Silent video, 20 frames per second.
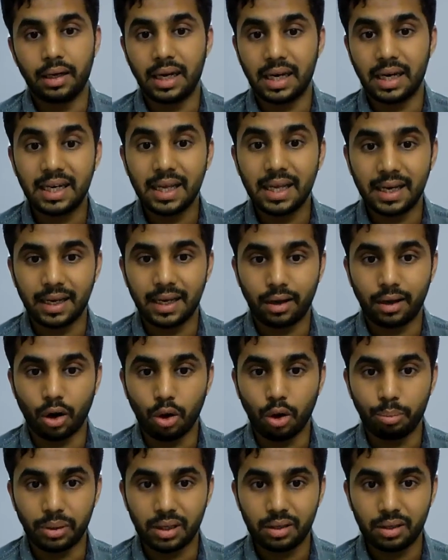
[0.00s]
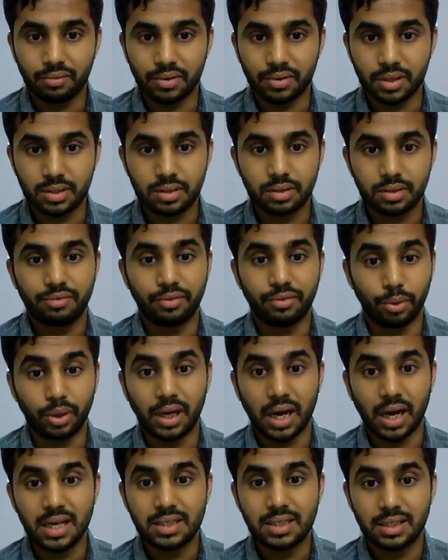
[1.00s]
Indian economy was
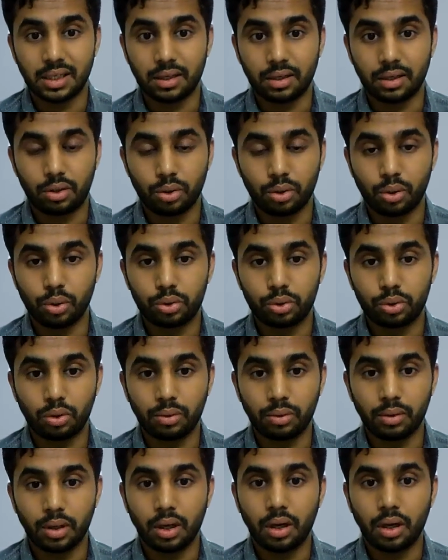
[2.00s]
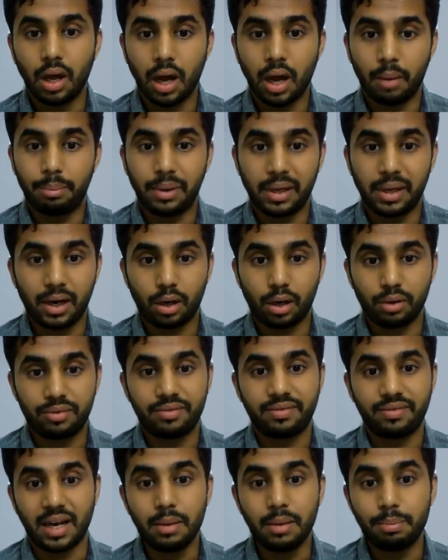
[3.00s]
forecasted to go through a period of
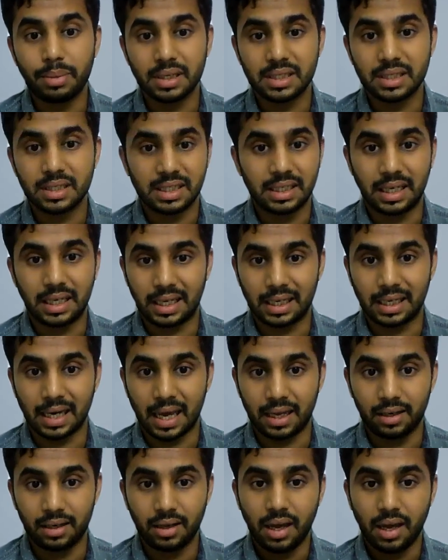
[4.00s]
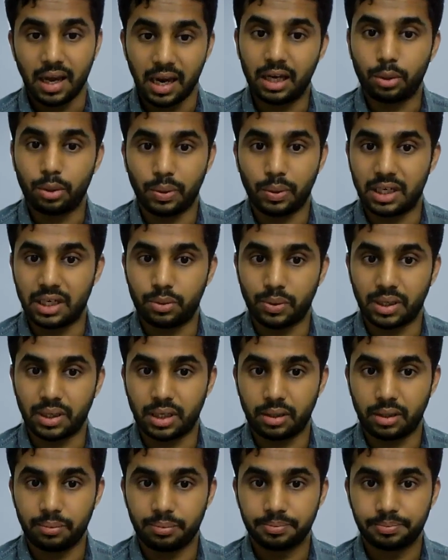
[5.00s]
5% decline in
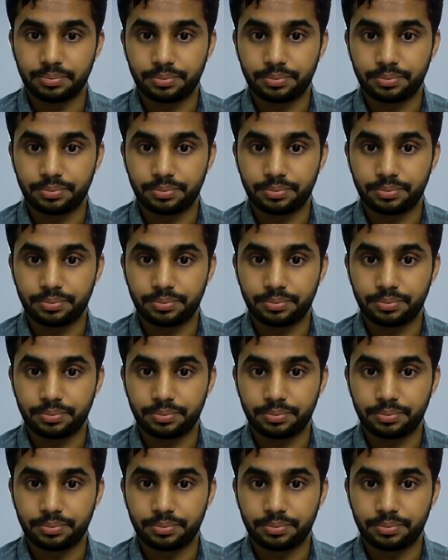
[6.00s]
2020.